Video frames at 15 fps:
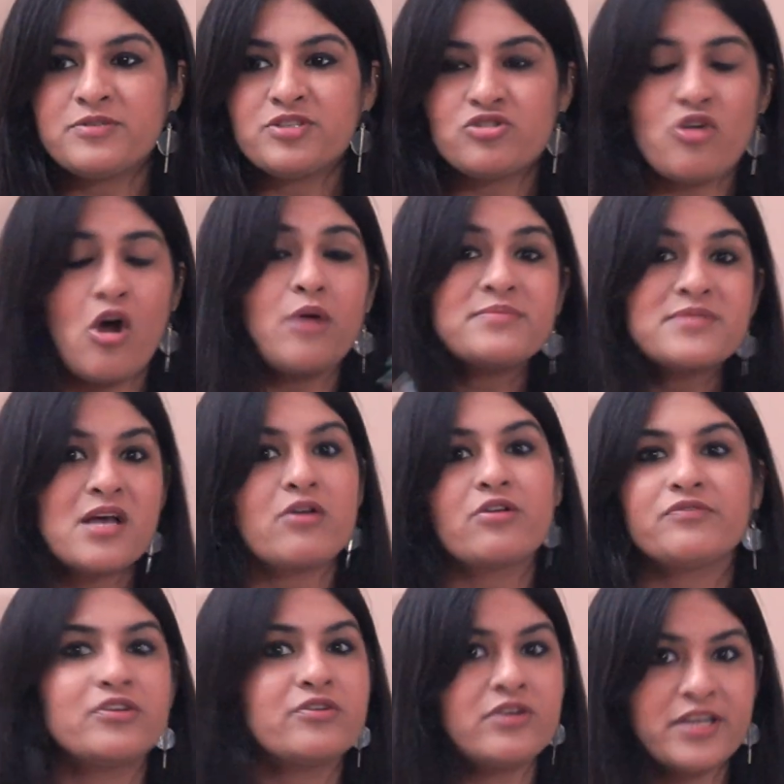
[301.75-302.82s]
storms out
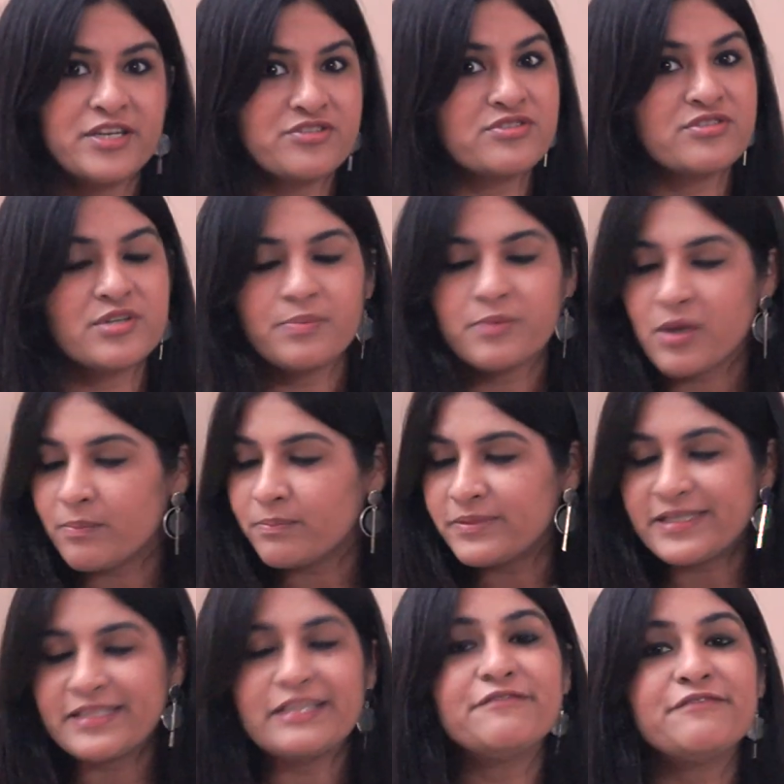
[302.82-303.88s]
of the relationship
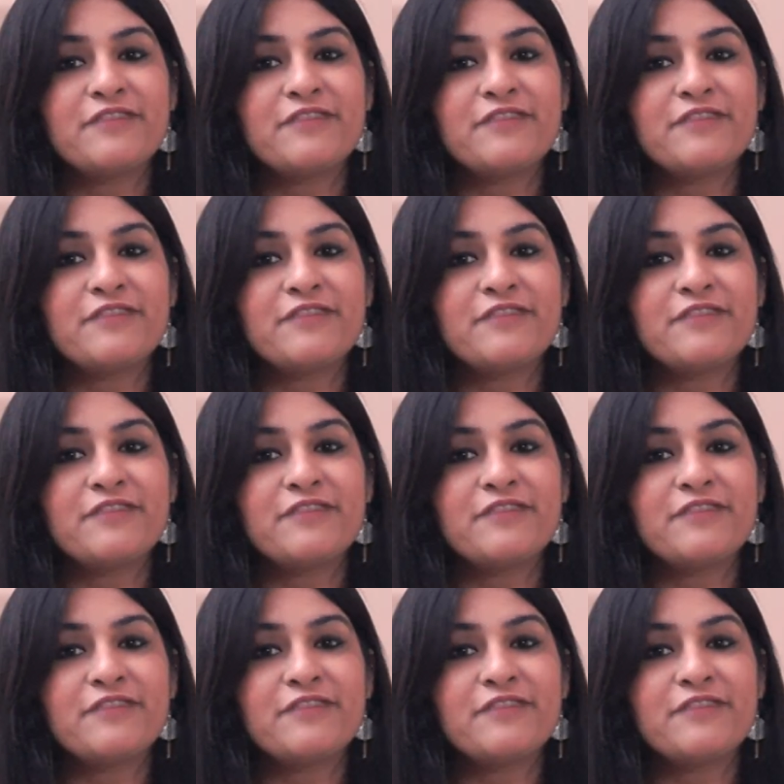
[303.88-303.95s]
completely